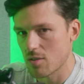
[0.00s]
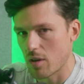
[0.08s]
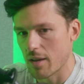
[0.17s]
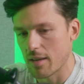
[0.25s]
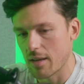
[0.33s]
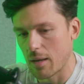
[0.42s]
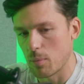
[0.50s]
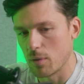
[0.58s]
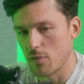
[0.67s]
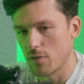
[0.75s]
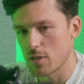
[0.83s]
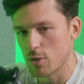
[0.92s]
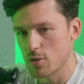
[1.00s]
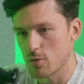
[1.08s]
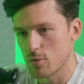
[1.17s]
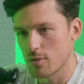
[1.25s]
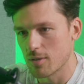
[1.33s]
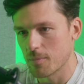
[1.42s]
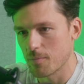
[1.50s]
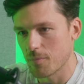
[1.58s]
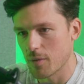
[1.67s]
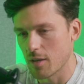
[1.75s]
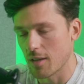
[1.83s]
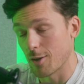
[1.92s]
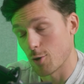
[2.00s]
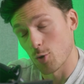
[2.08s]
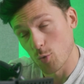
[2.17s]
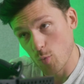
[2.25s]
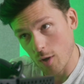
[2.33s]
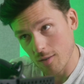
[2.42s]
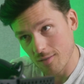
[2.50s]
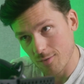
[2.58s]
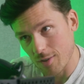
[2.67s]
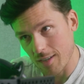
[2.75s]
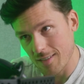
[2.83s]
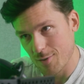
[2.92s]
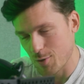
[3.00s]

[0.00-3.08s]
So I believe that's also a good one, right?